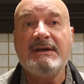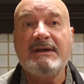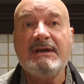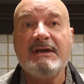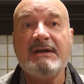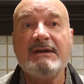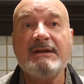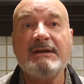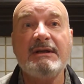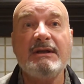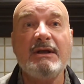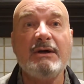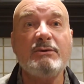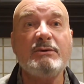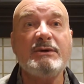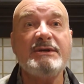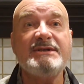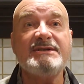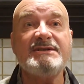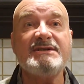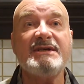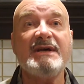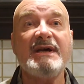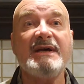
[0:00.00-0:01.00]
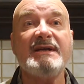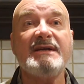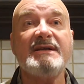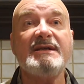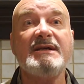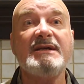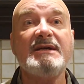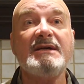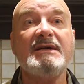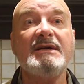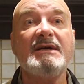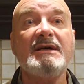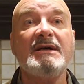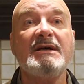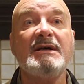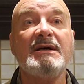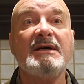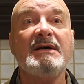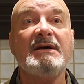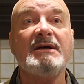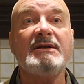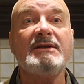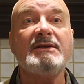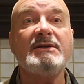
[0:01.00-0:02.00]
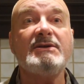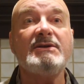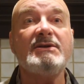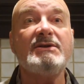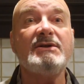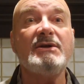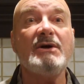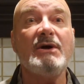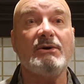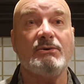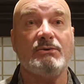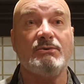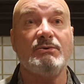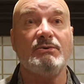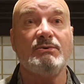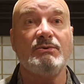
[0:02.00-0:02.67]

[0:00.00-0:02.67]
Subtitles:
and Chloe said, no.